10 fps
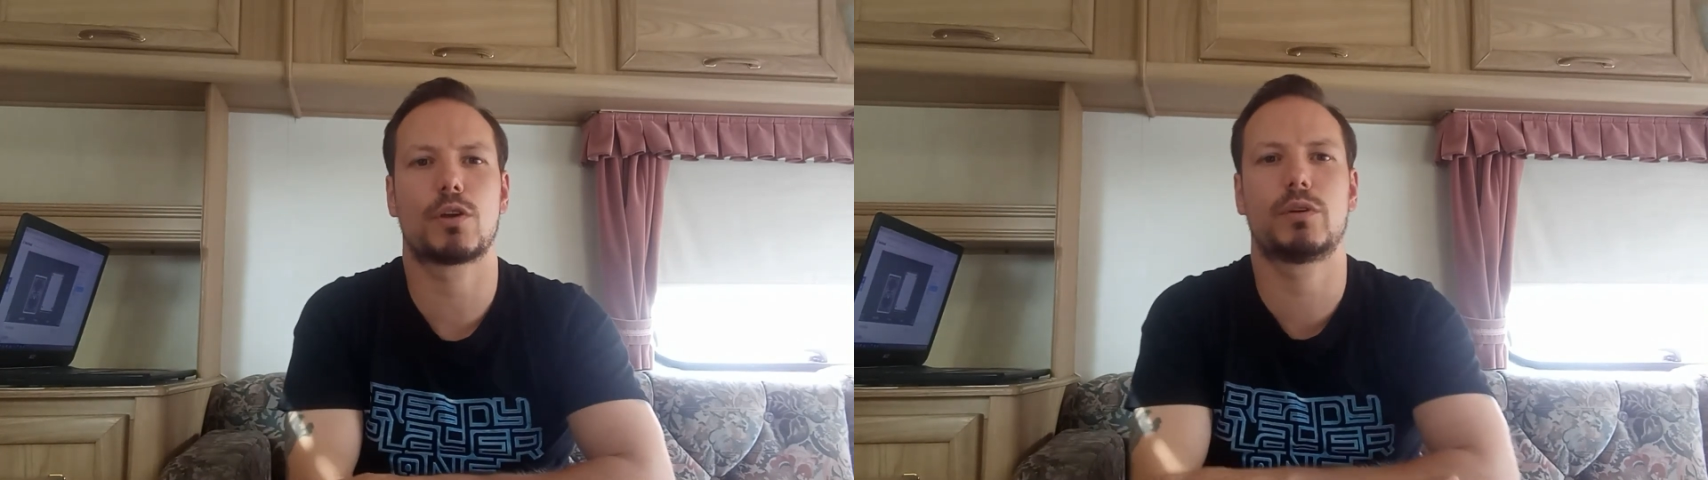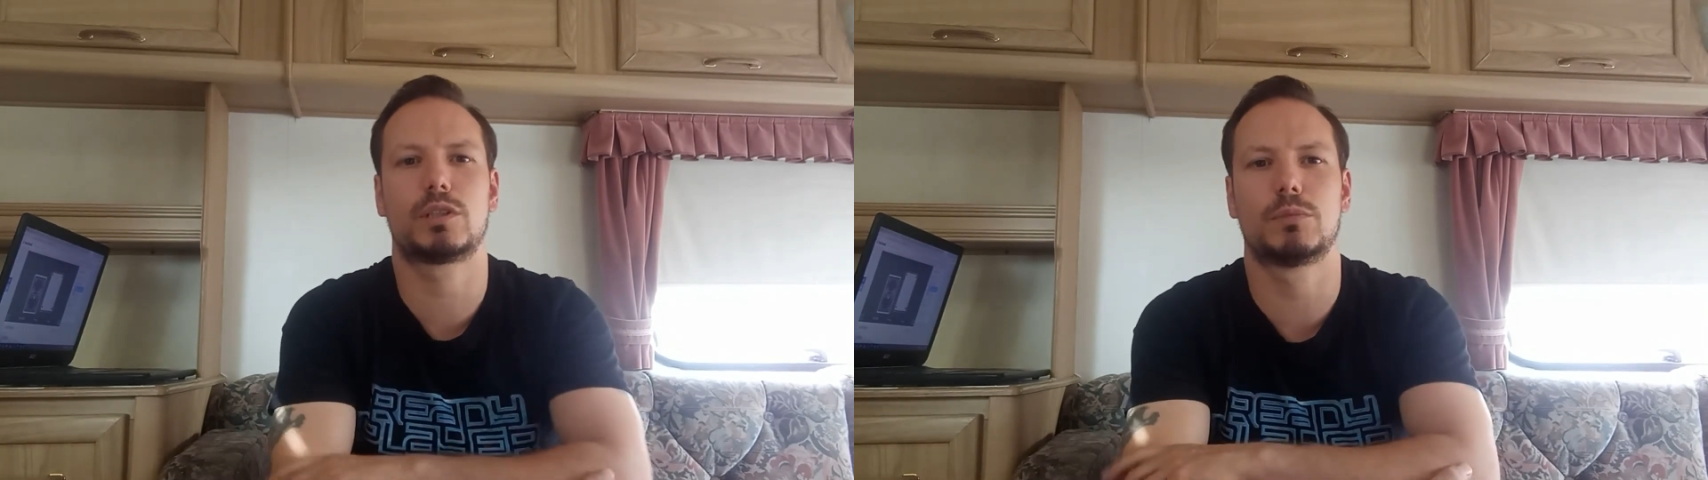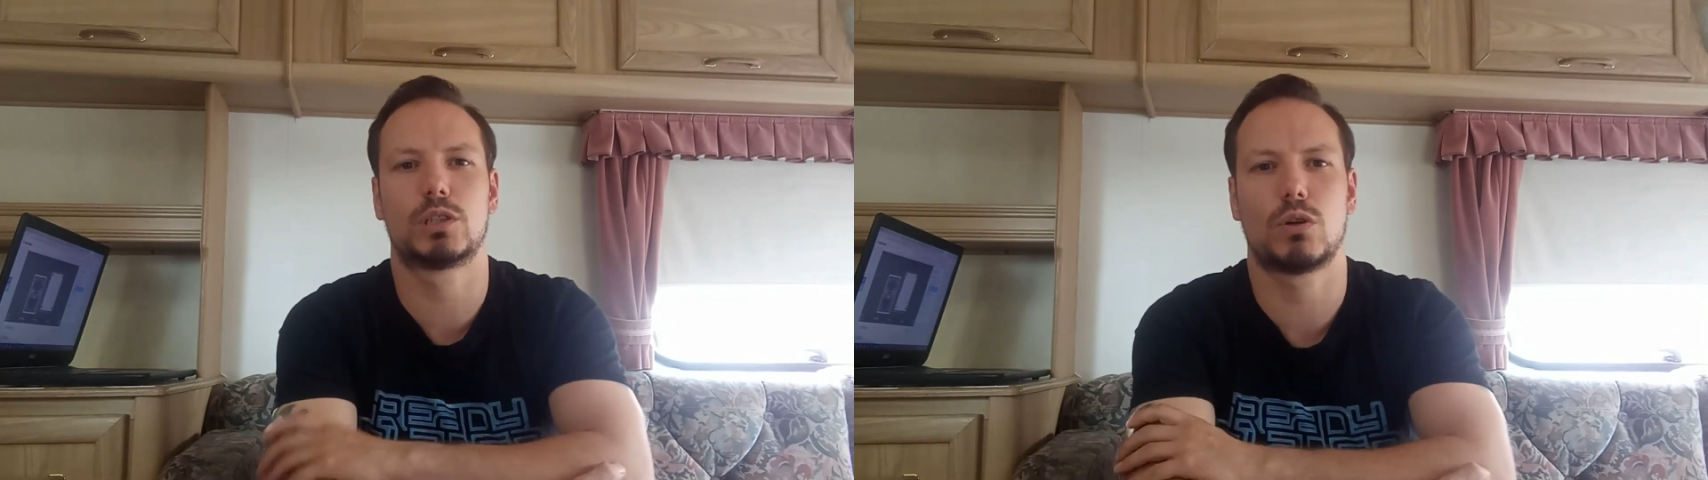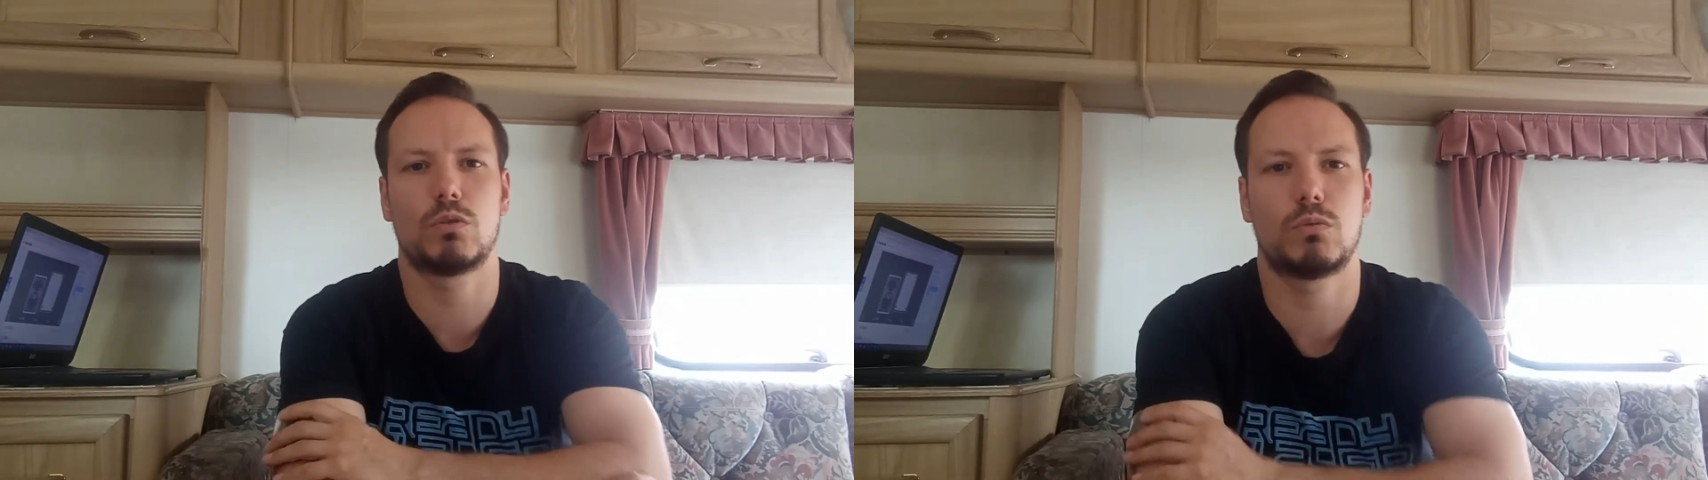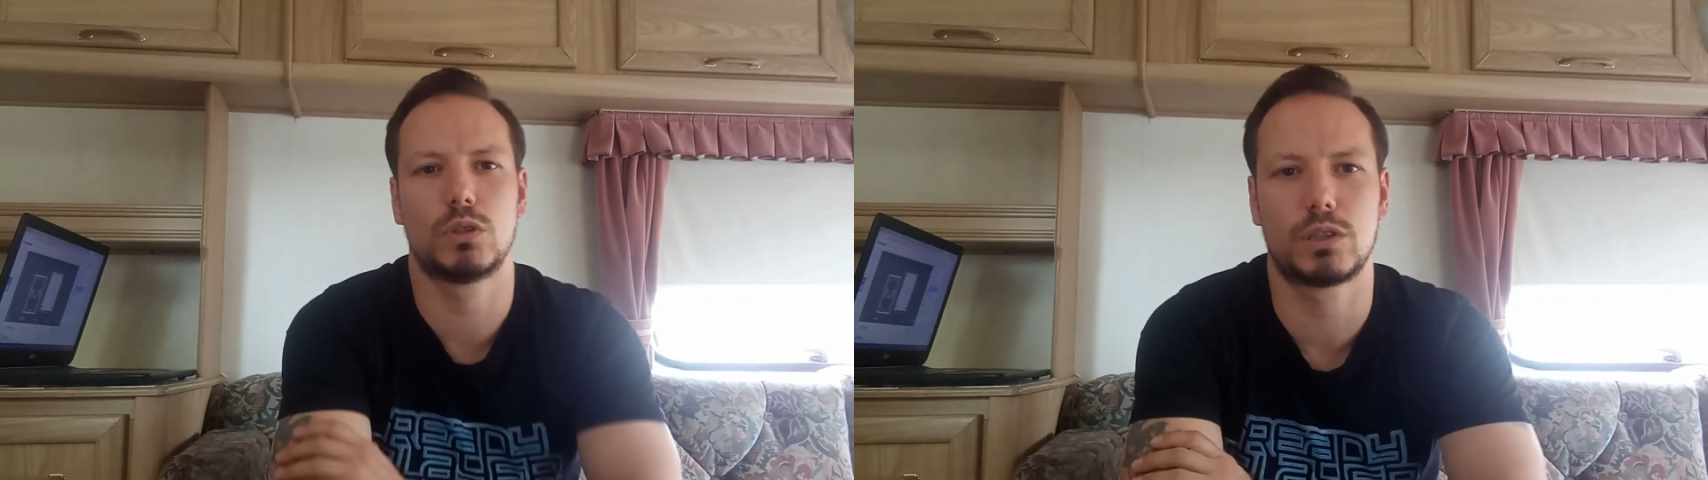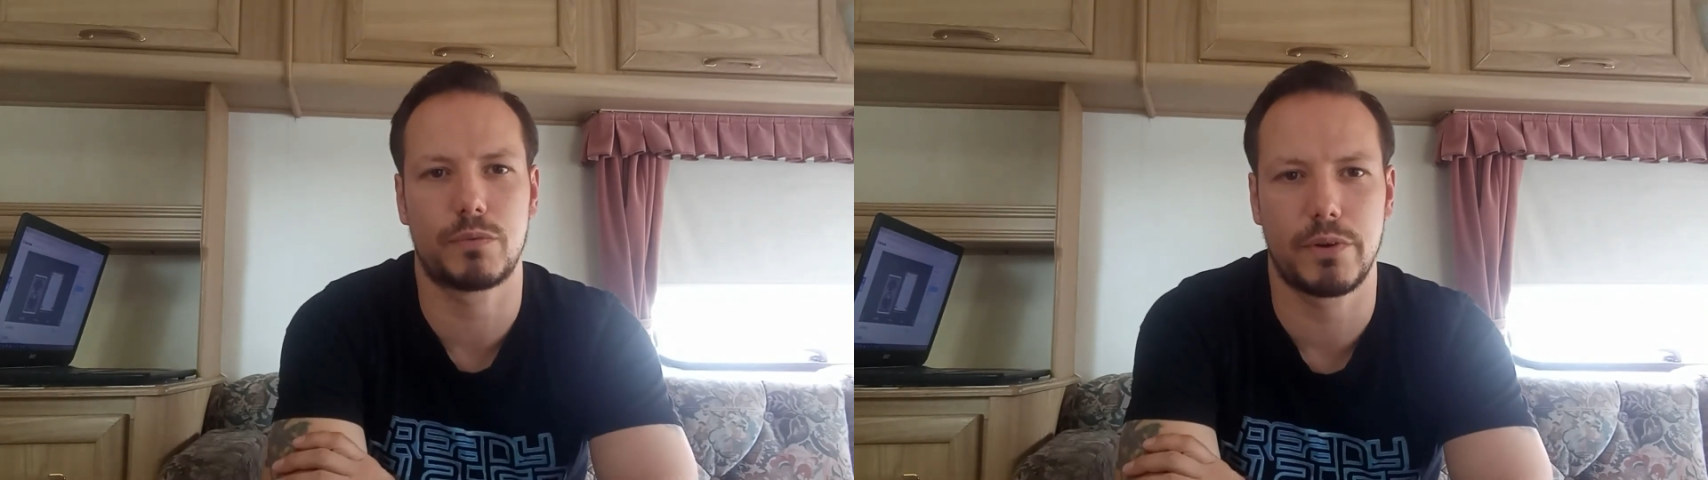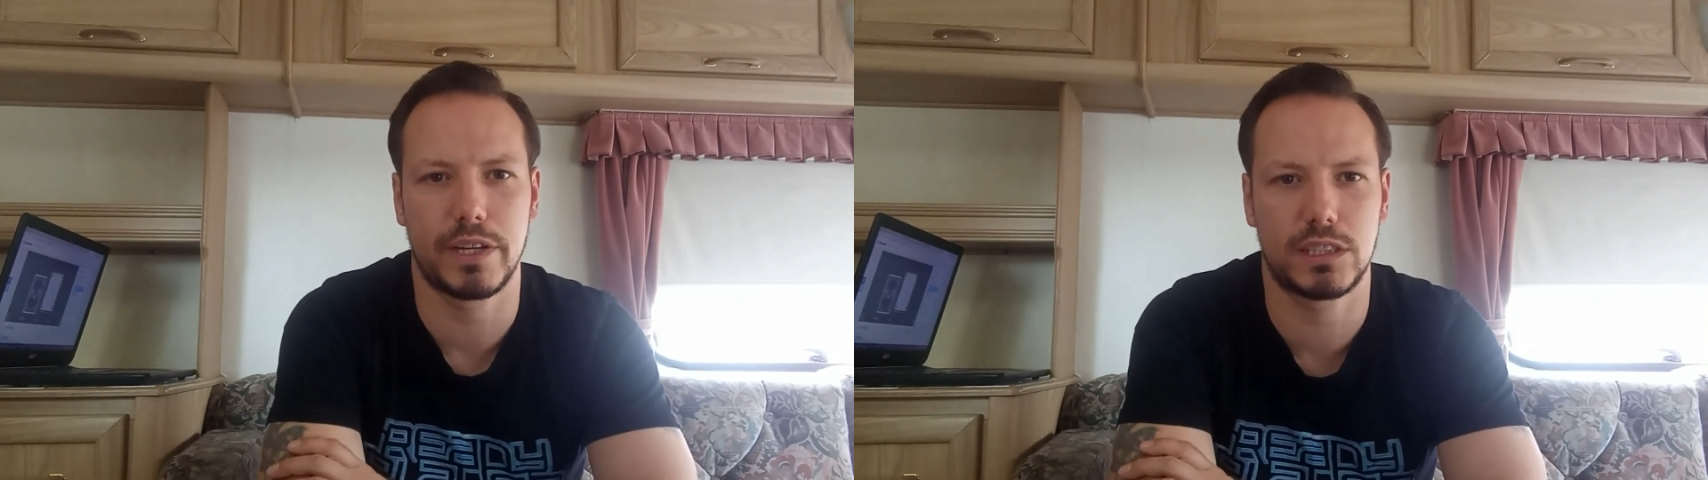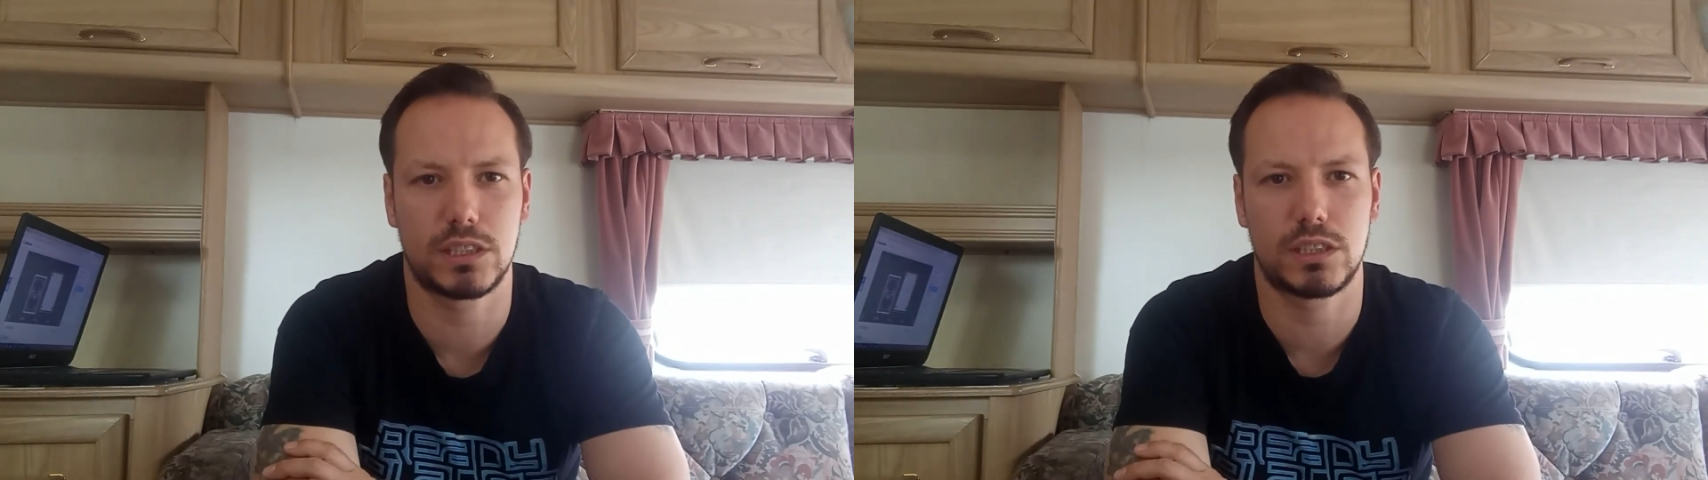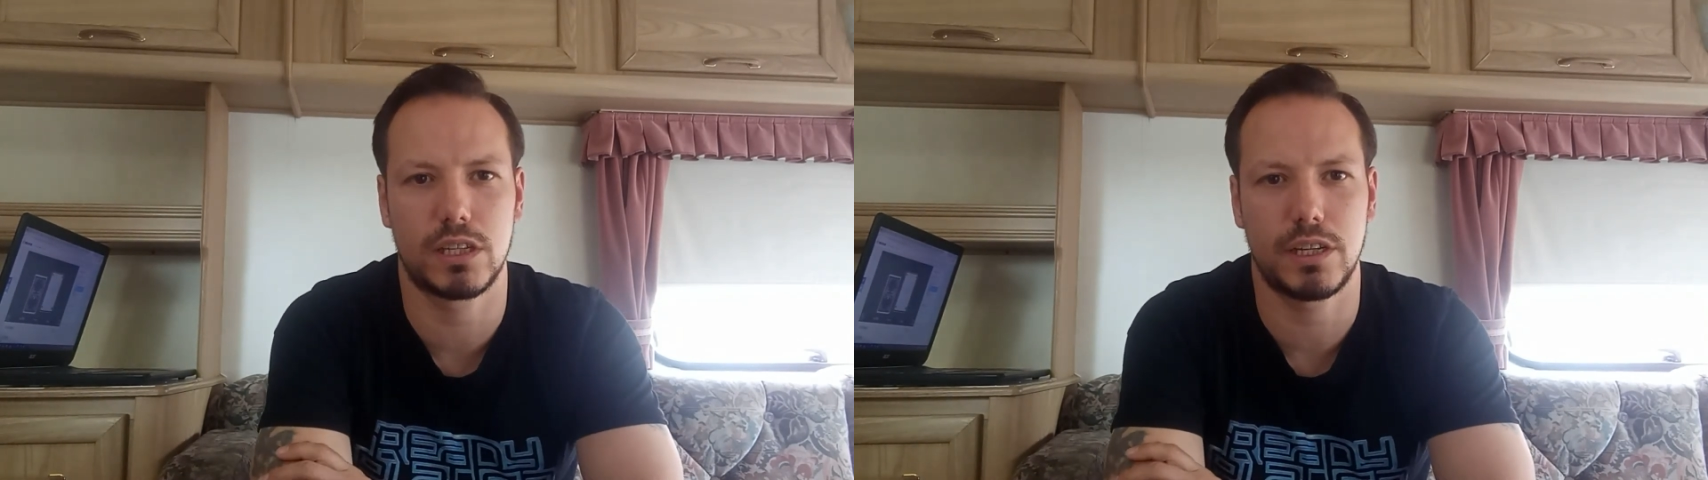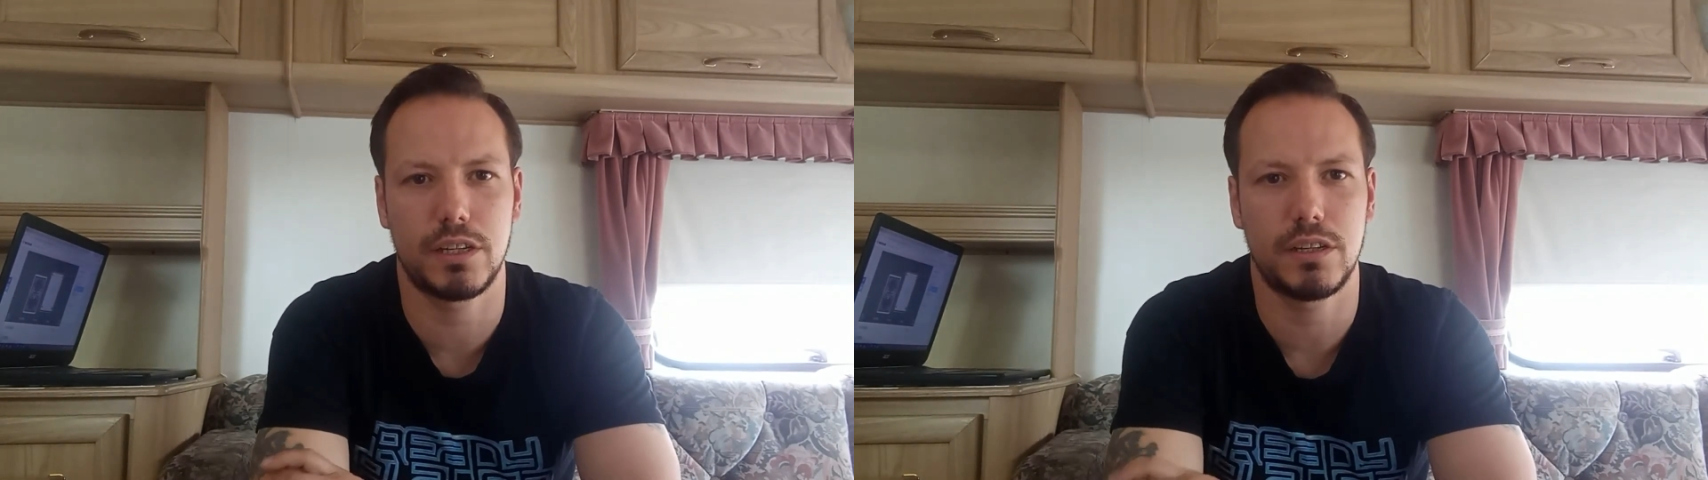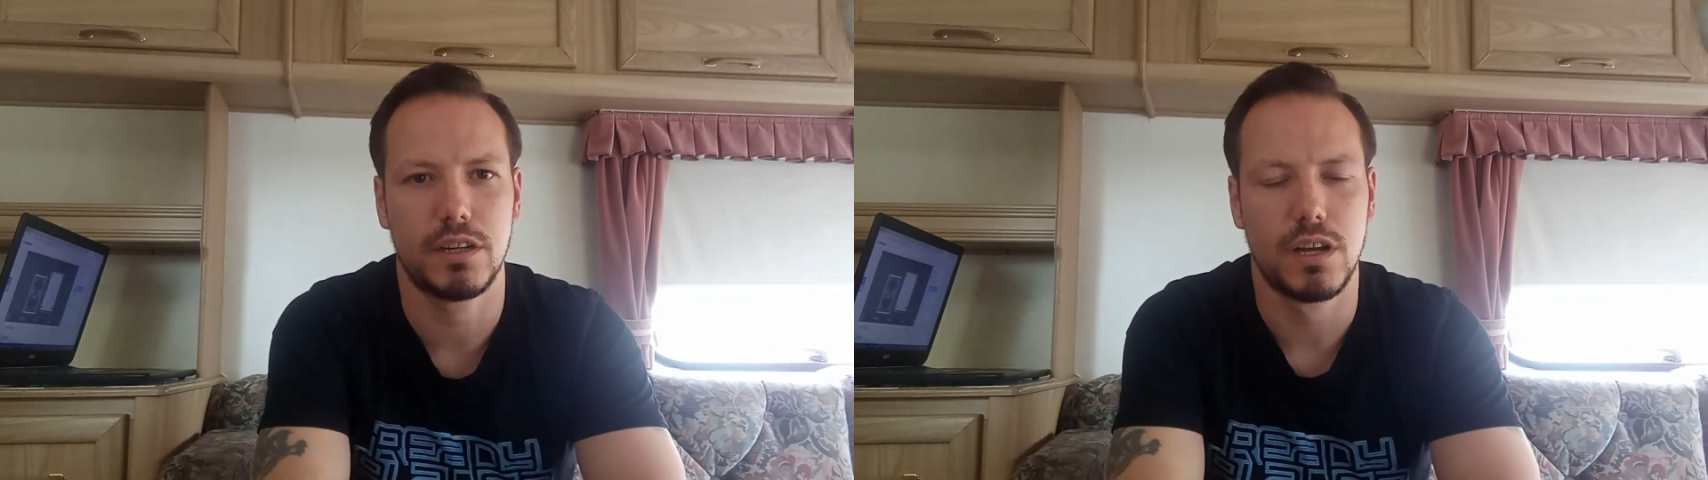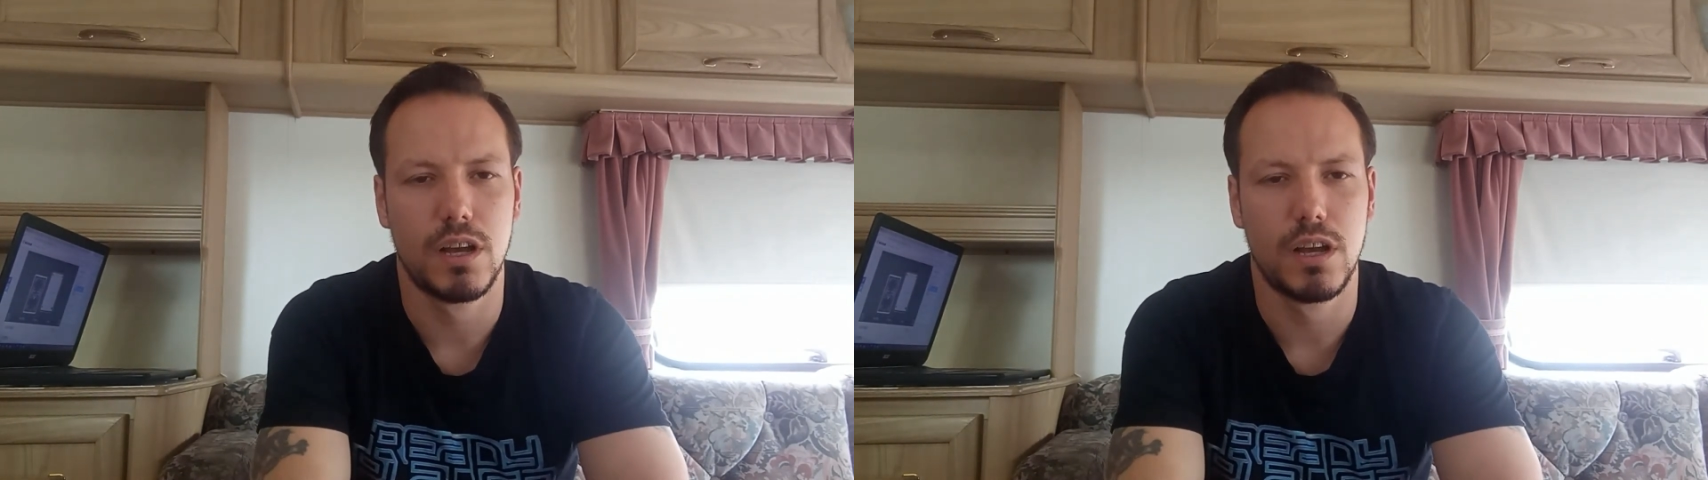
Christmas song, once I've released the